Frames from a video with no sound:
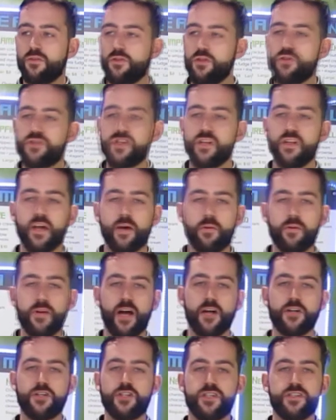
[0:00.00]
using liquid
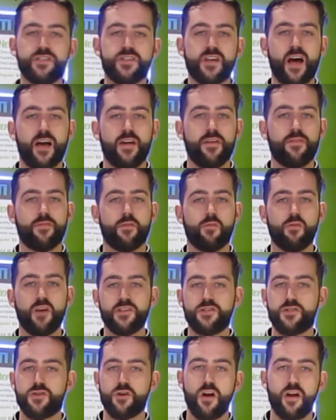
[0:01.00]
nitrogen is kind of a
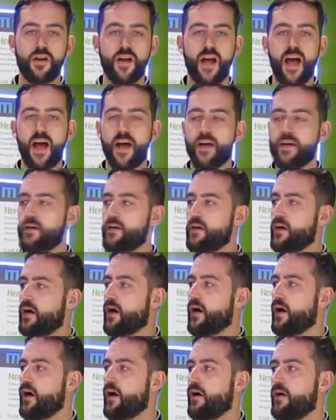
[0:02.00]
restaurant hack.
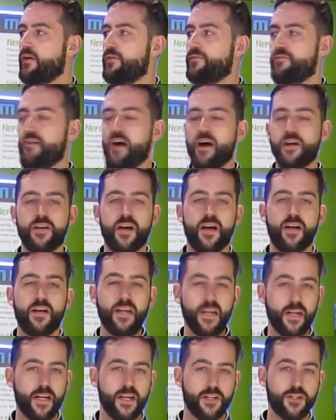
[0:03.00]
Fine
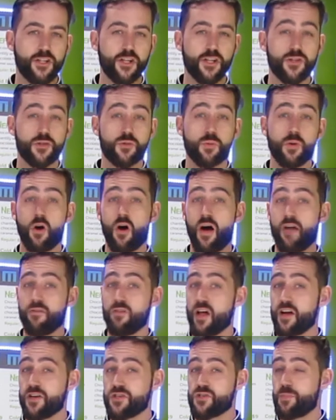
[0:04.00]
dining kitchens, we don't have a
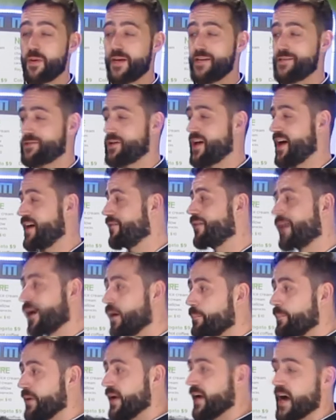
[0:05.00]
lot of space to have
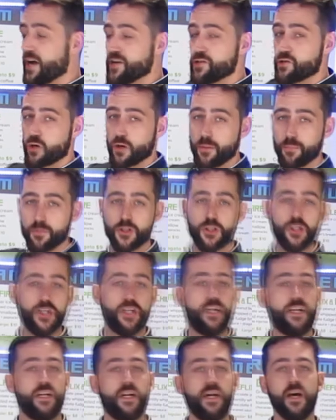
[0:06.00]
a big ice cream
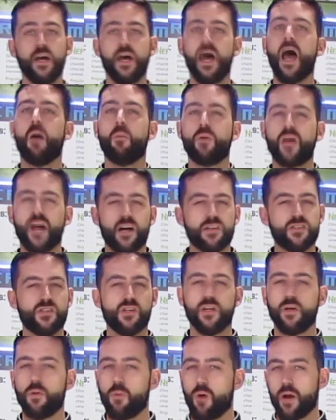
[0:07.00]
machine, and we
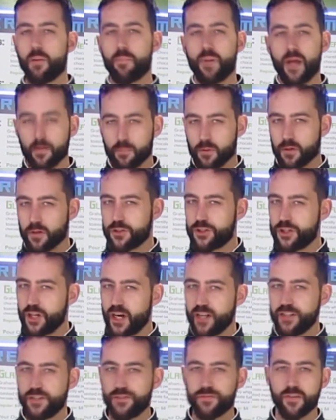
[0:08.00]
constantly want to be able to
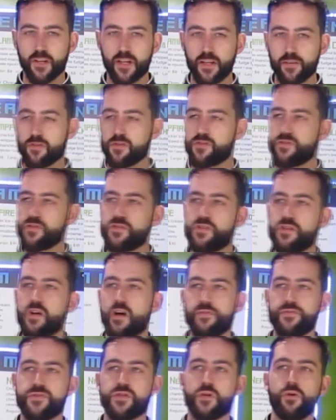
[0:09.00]
change flavors and
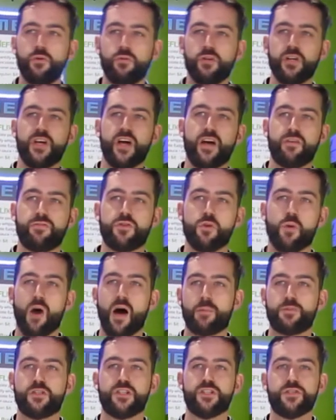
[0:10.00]
stuff. So you really have two
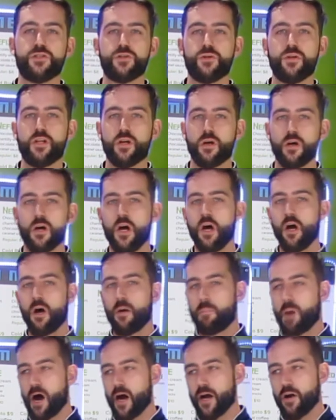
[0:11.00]
options. You either
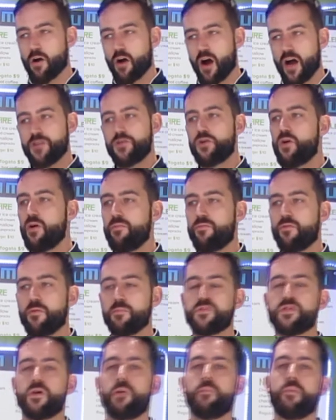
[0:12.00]
buy your ice cream
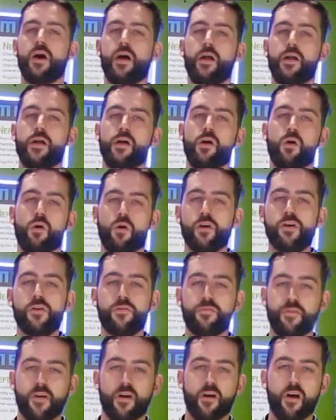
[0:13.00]
from somebody, or you
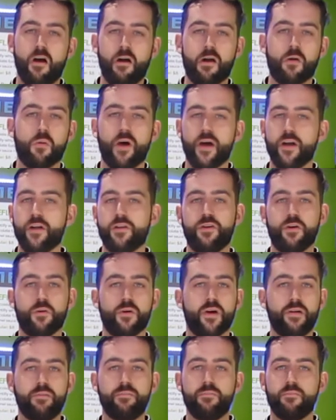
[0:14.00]
figure out a way to
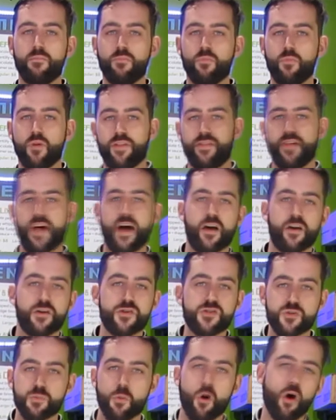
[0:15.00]
do it with a
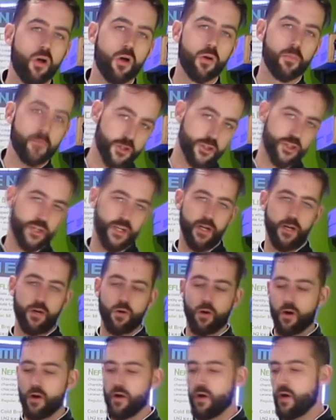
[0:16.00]
smaller machine,
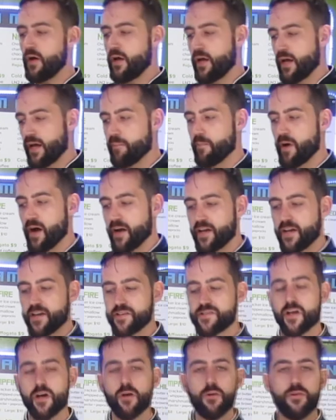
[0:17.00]
or in my
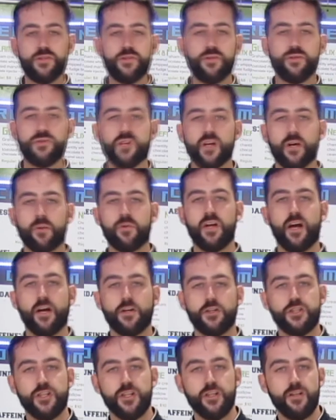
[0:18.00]
case, I always use liquid
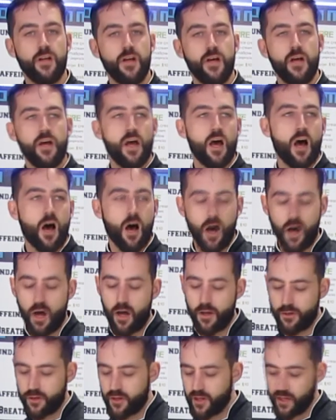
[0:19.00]
nitrogen.
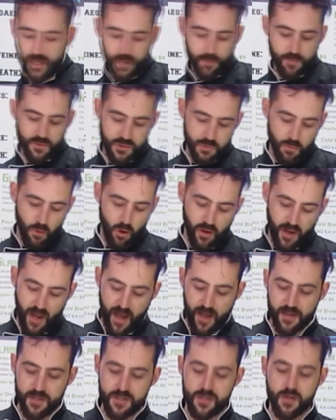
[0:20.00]
You can keep a small
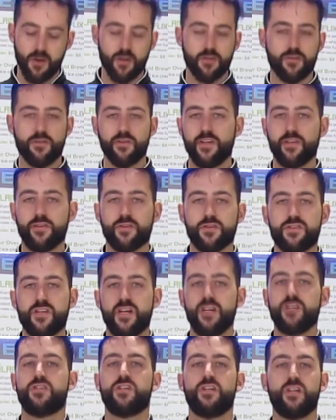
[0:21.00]
canister underneath your
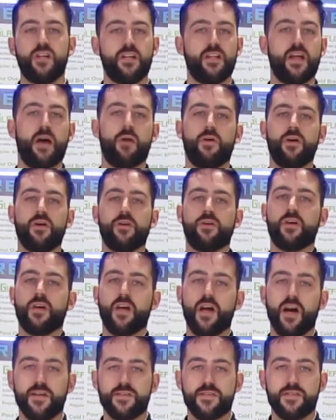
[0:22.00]
station, and that way you
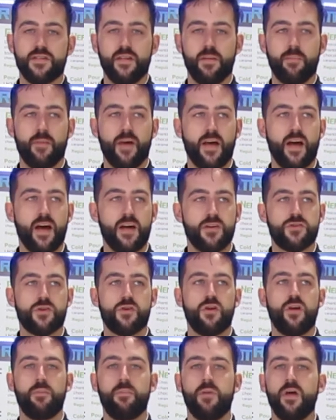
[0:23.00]
can constantly make ice
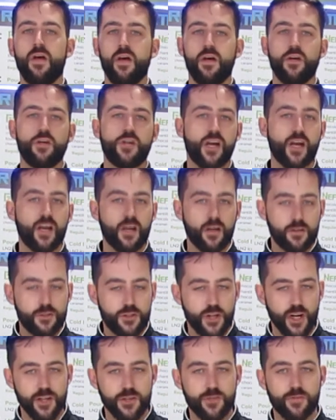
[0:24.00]
cream,
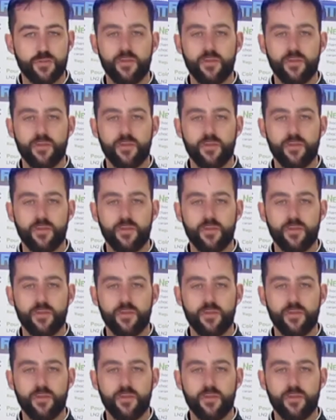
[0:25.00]
change